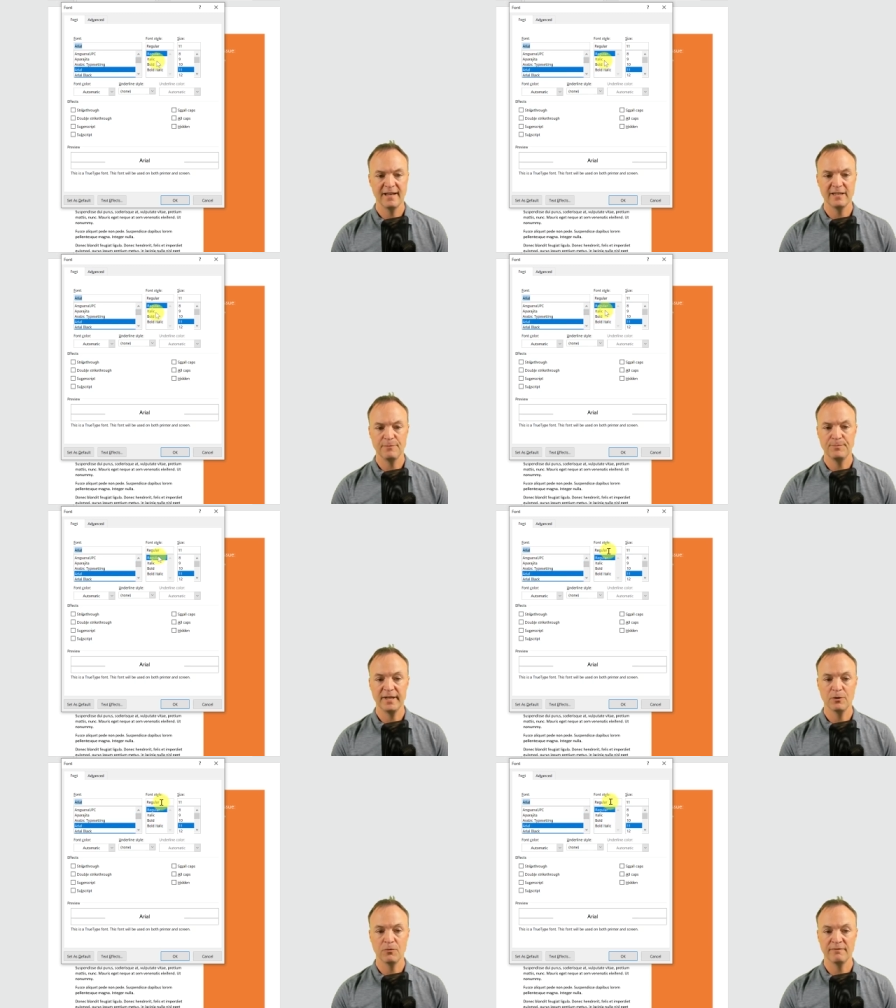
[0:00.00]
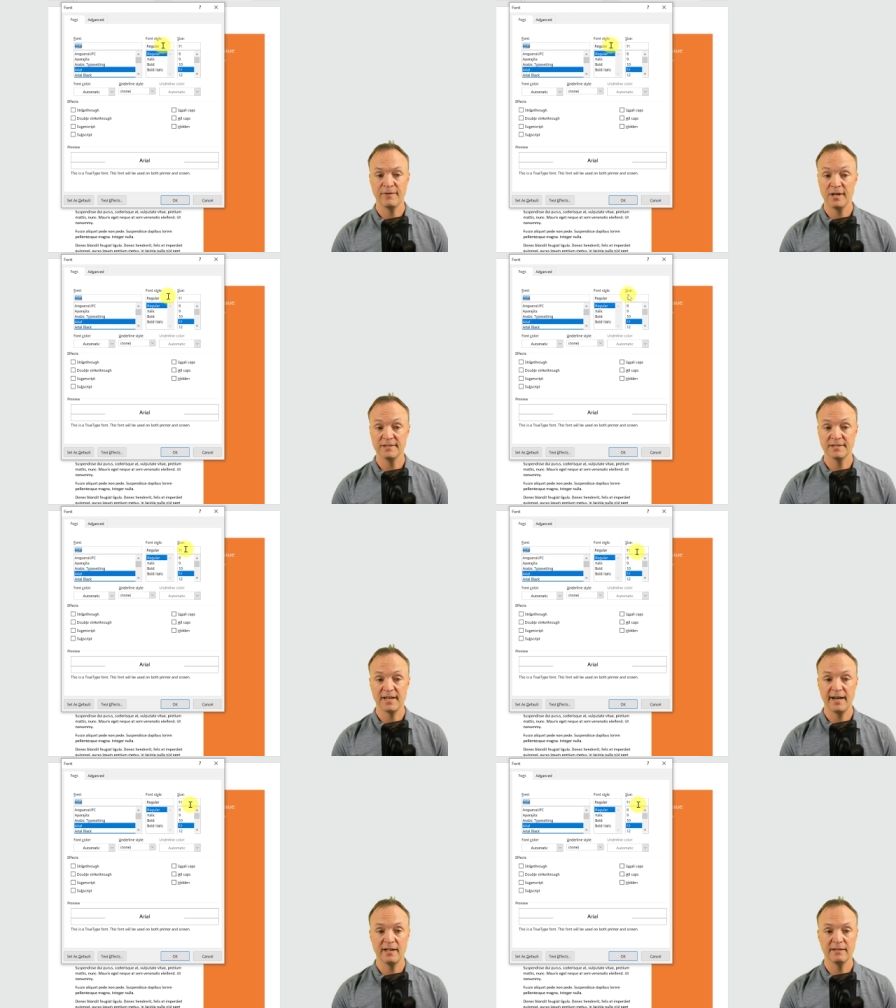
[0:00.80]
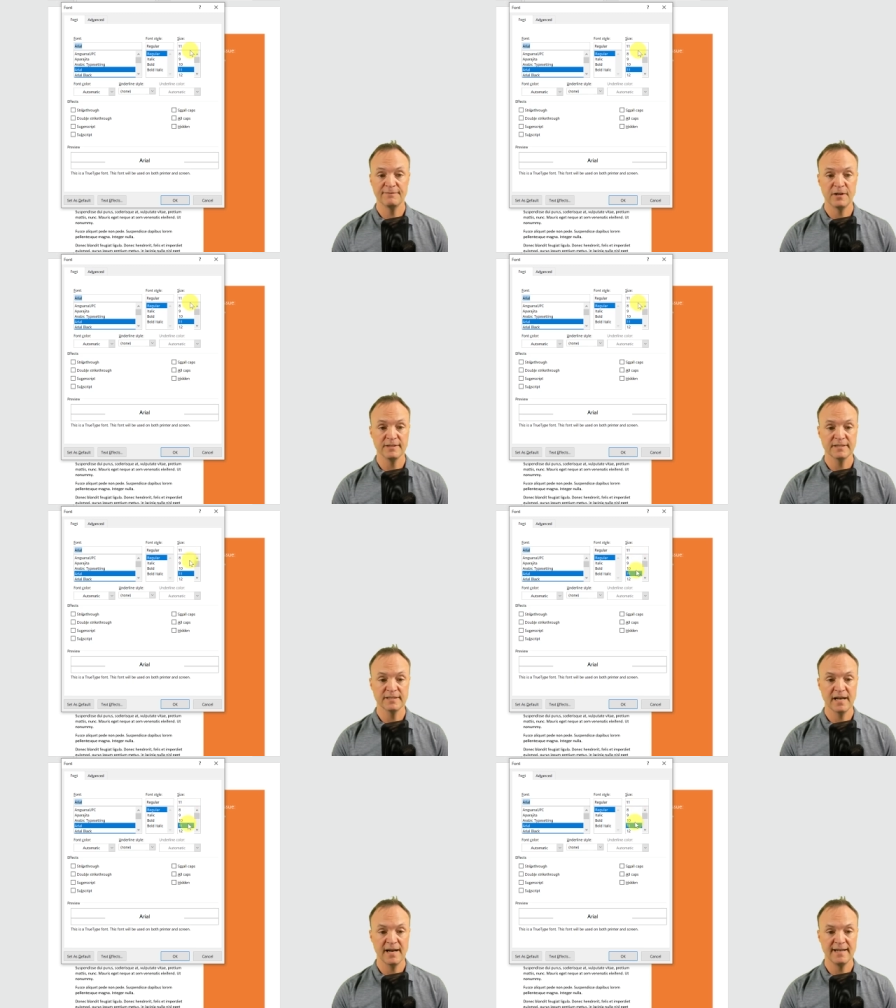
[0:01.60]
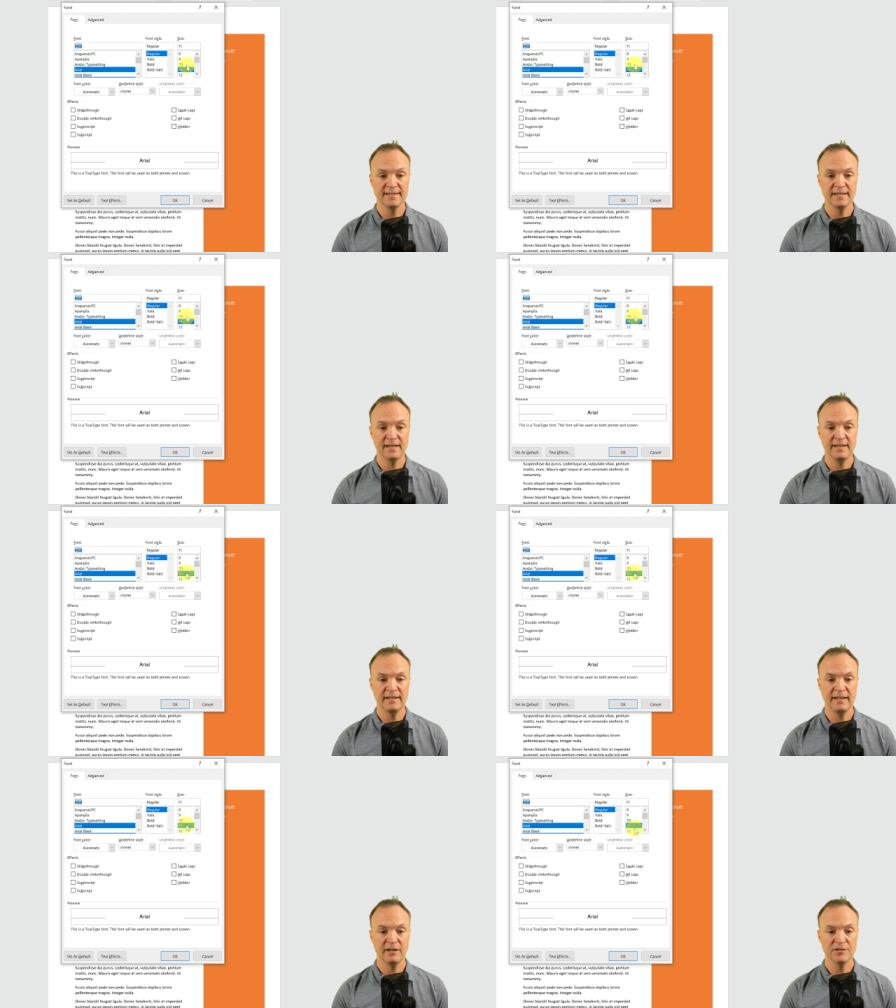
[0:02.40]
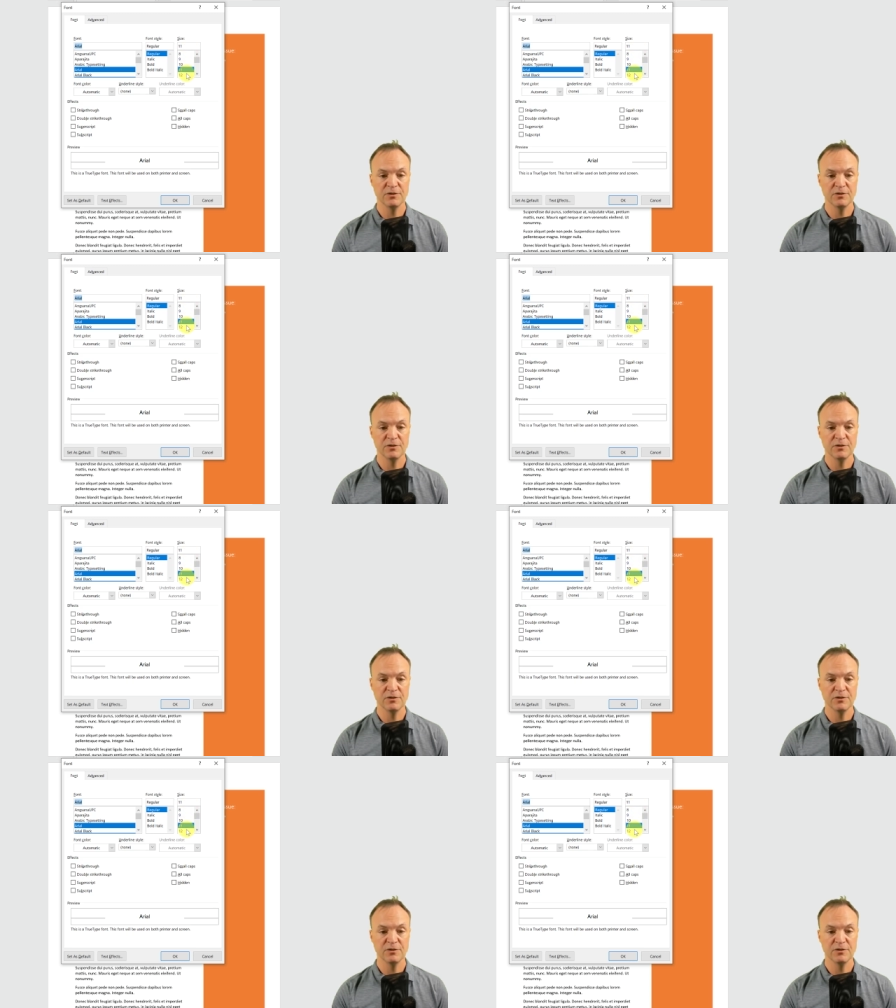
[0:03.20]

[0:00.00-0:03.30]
and then pick what font style, font size in here.